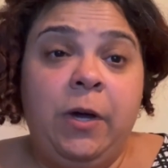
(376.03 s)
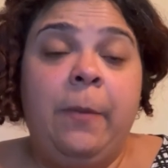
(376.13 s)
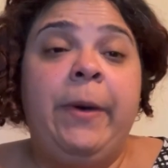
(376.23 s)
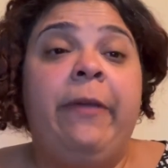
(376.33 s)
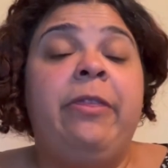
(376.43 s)

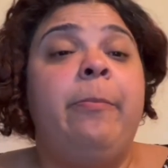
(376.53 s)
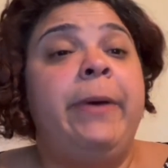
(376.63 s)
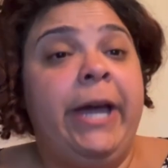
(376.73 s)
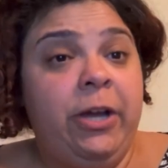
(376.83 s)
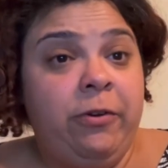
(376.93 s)
about the
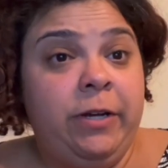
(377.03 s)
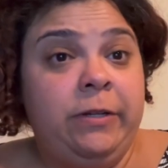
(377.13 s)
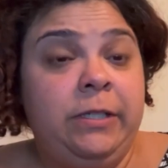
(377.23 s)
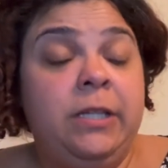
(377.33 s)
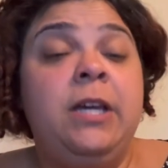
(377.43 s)

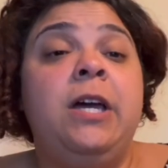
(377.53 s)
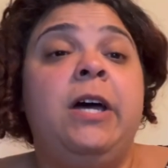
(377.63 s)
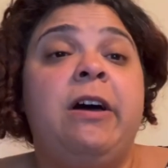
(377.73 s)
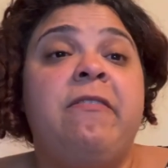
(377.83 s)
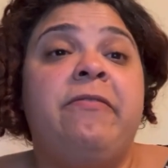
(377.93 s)
background
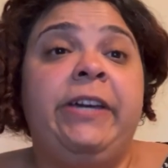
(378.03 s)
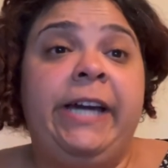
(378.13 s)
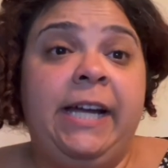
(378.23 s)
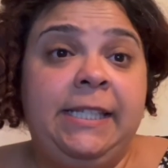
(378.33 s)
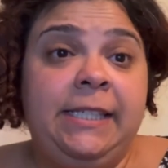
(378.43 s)
of
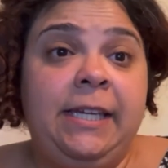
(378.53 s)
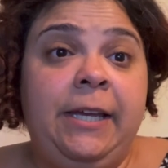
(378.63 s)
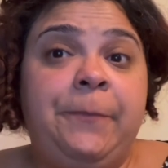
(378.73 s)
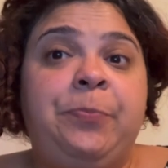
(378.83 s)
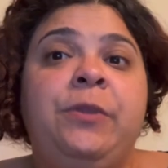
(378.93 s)
Vygotsky,